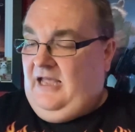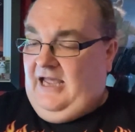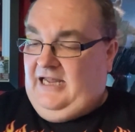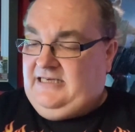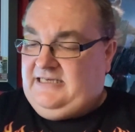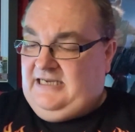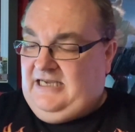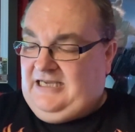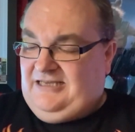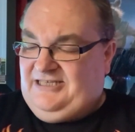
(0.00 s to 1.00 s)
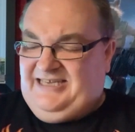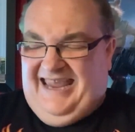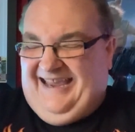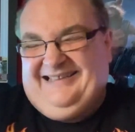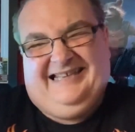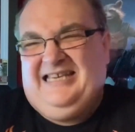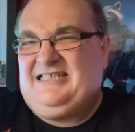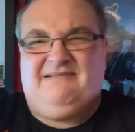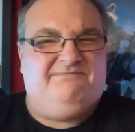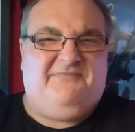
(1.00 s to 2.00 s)
And because, uh, yeah,
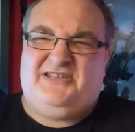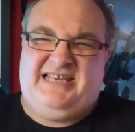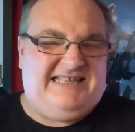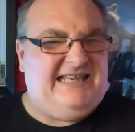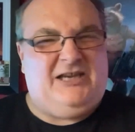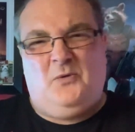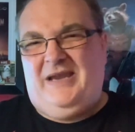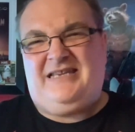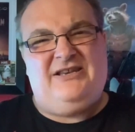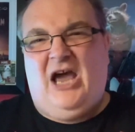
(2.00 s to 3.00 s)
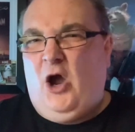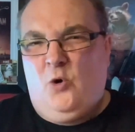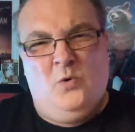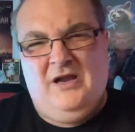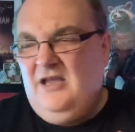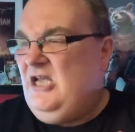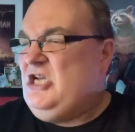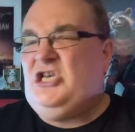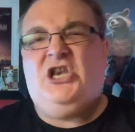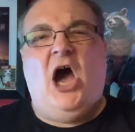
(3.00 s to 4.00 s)
it's 60 quid.
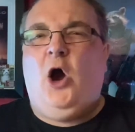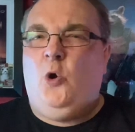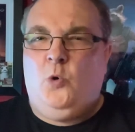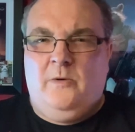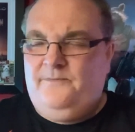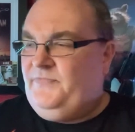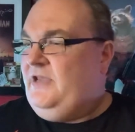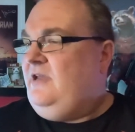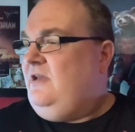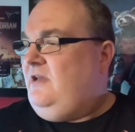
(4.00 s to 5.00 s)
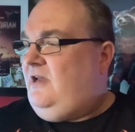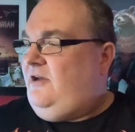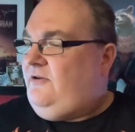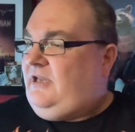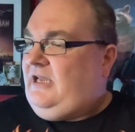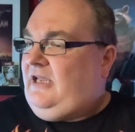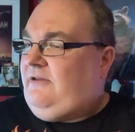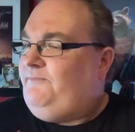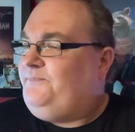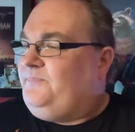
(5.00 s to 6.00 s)
No, no. Okay.
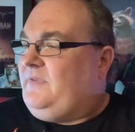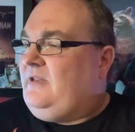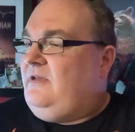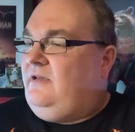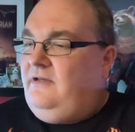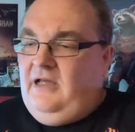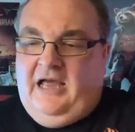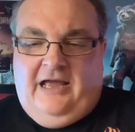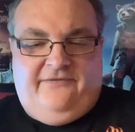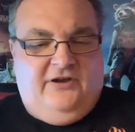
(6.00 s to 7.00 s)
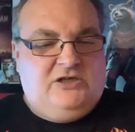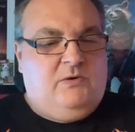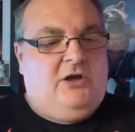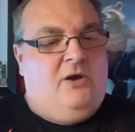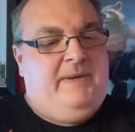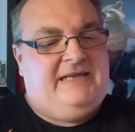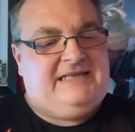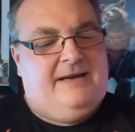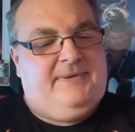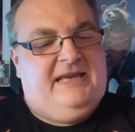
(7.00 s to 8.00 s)
Uh, first one I picked
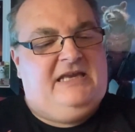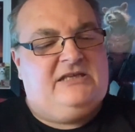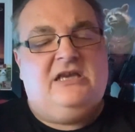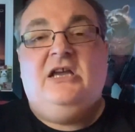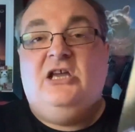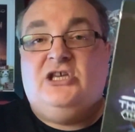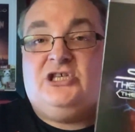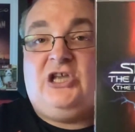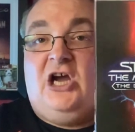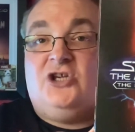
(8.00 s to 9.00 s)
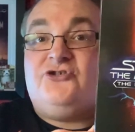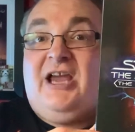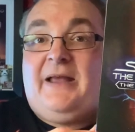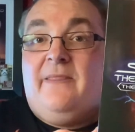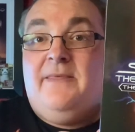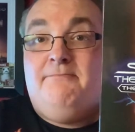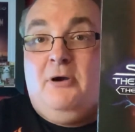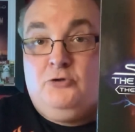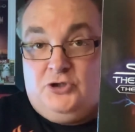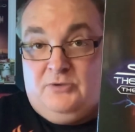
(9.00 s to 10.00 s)
up is Star Trek The
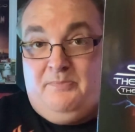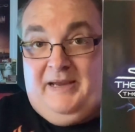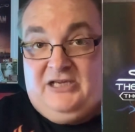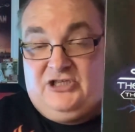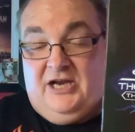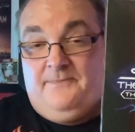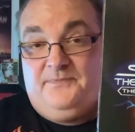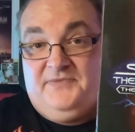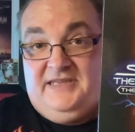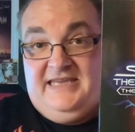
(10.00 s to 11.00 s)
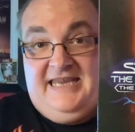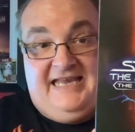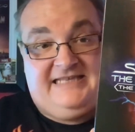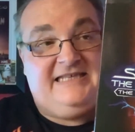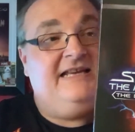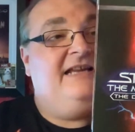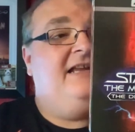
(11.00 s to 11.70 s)
Motion Picture. Yes.